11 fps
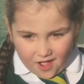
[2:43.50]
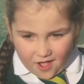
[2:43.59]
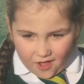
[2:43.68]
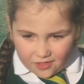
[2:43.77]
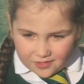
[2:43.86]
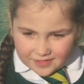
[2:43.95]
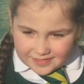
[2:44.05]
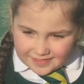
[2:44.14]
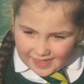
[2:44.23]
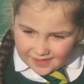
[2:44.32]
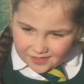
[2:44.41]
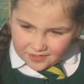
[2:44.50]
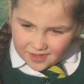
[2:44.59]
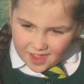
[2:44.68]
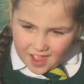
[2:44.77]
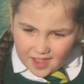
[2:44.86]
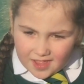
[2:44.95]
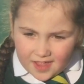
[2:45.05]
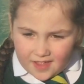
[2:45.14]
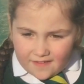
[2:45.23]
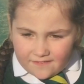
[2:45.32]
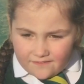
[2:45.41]
On the 2nd
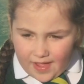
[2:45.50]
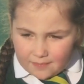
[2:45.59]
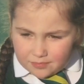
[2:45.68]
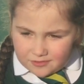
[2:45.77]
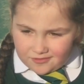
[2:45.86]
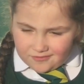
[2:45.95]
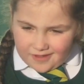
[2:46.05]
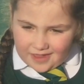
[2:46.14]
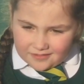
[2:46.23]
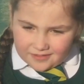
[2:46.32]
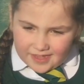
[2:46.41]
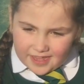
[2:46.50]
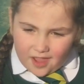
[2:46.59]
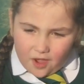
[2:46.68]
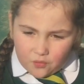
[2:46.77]
February,